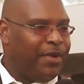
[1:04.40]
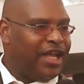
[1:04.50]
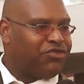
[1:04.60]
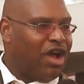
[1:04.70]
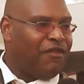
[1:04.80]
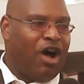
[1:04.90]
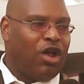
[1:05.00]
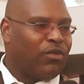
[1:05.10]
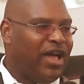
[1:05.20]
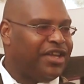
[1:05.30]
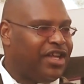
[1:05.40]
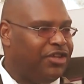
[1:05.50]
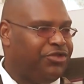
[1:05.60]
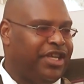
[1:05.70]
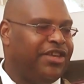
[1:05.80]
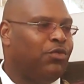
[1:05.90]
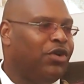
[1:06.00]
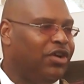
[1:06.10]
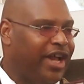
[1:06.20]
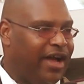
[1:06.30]
but I travel all around the country getting the
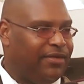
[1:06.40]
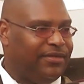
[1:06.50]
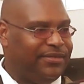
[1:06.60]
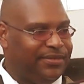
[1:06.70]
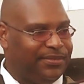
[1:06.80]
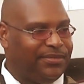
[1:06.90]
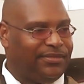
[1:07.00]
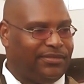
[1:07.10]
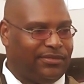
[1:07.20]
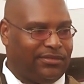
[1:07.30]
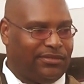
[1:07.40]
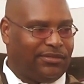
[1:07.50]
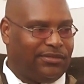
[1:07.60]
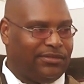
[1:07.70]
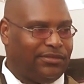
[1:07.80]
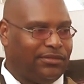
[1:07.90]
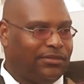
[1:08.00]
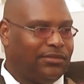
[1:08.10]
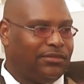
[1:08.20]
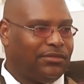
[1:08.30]
word out. Right.
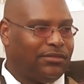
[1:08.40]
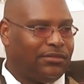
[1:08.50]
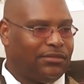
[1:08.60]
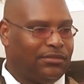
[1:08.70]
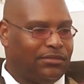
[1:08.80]
So, can you tell us your